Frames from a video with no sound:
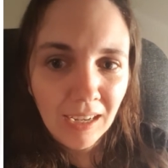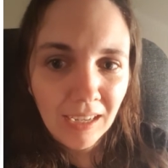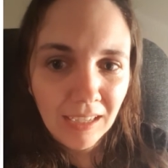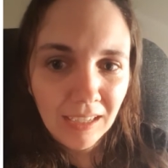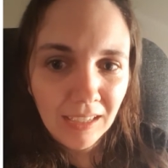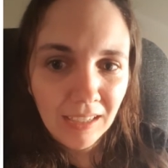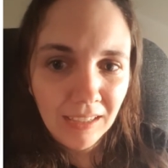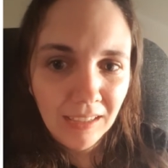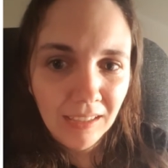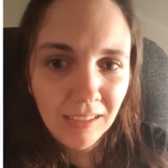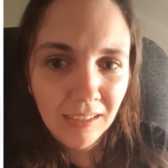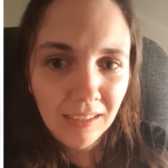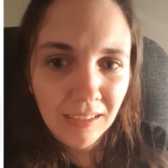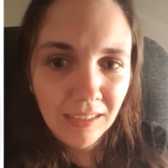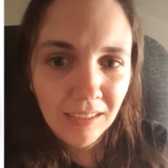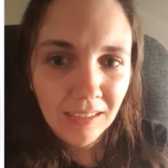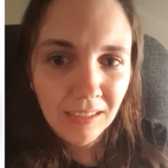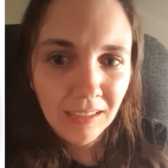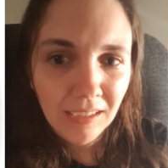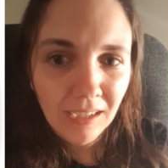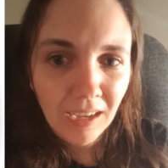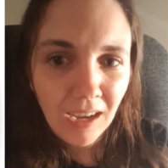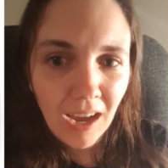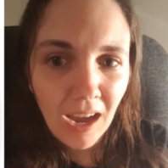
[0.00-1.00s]
ich
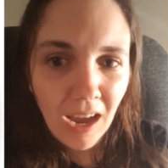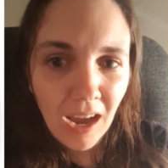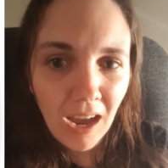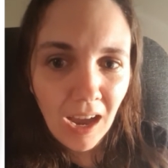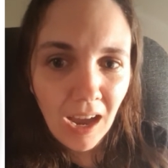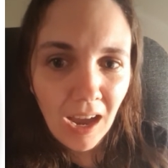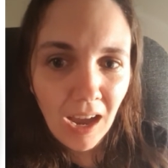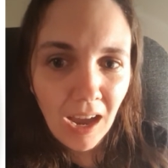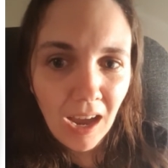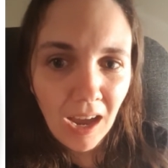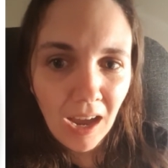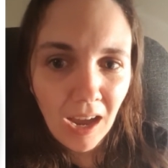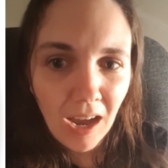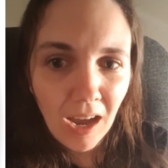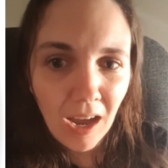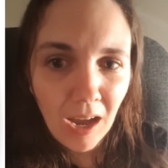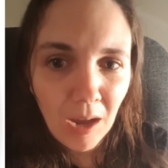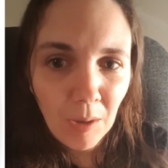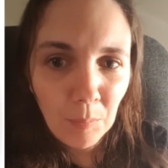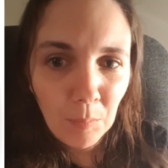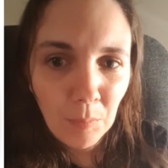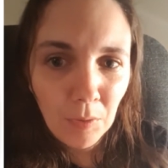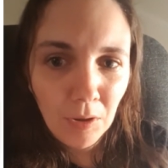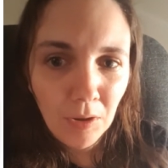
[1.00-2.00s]

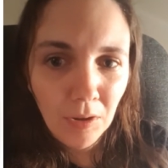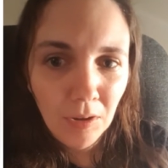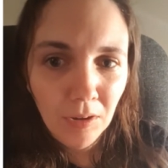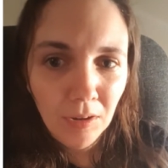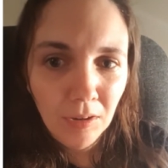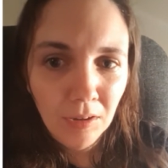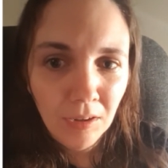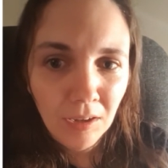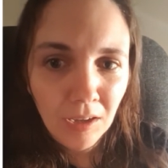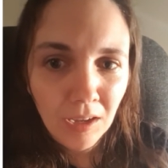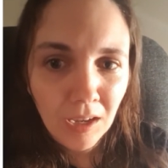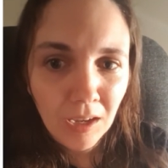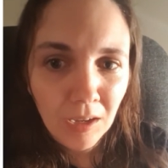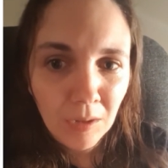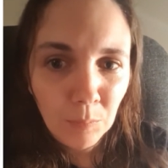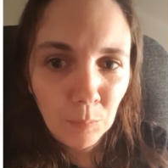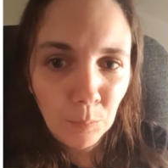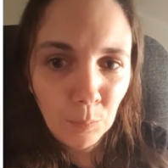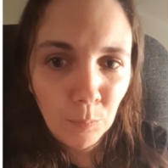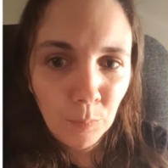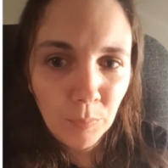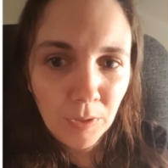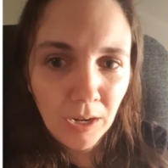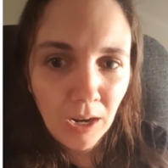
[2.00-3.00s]
habe
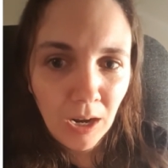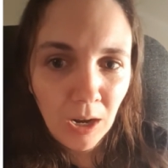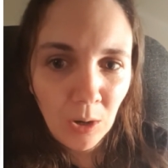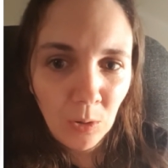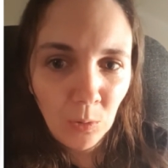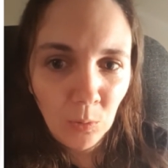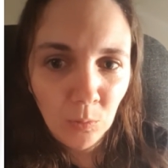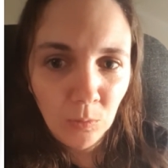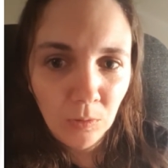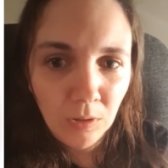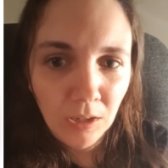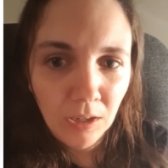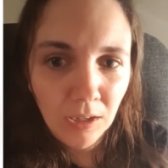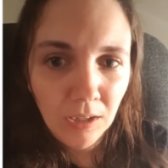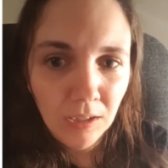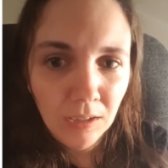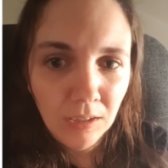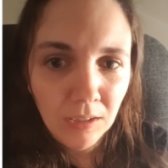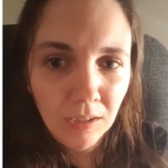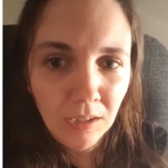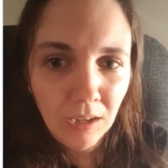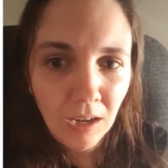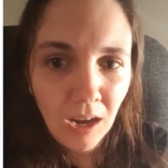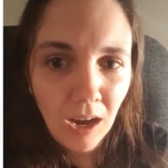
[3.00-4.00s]
braune
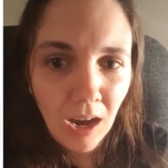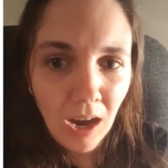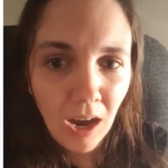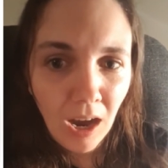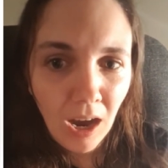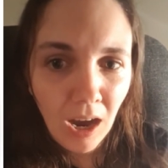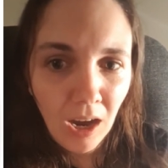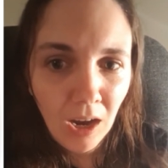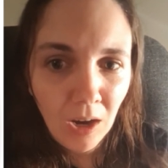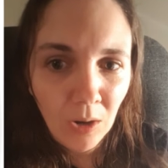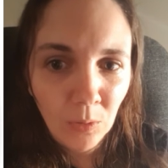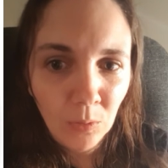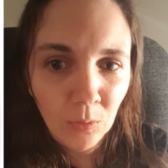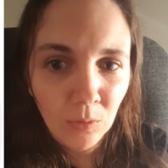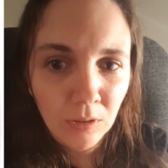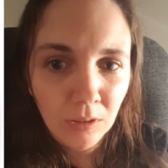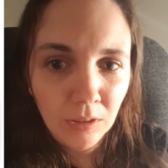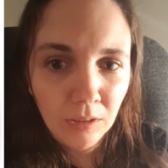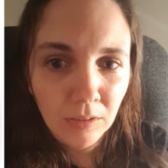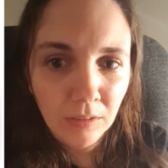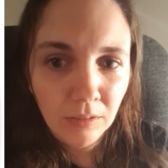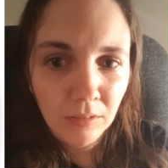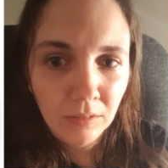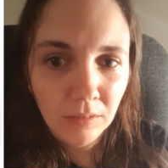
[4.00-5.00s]

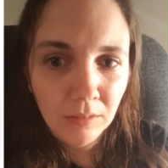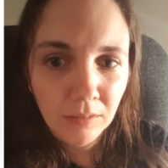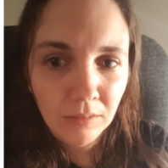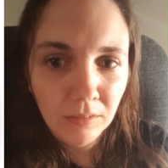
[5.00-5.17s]
Augen.